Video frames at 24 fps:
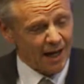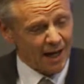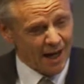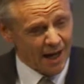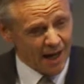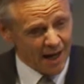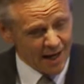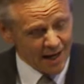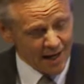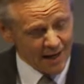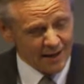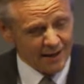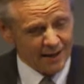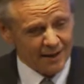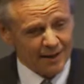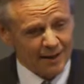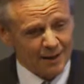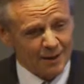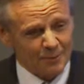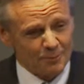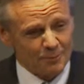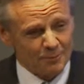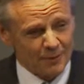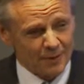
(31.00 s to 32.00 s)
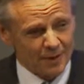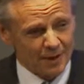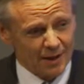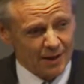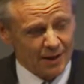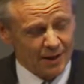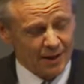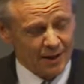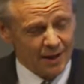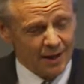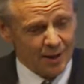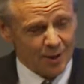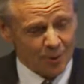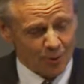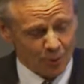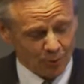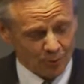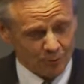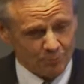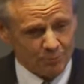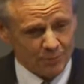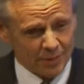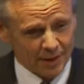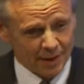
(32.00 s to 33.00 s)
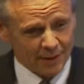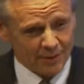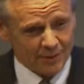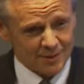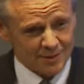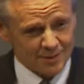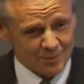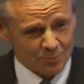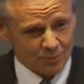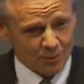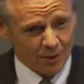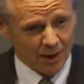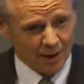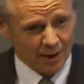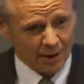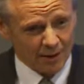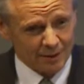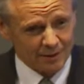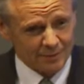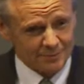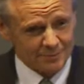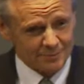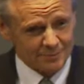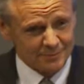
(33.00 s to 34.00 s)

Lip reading: I am a Golden Bear as well.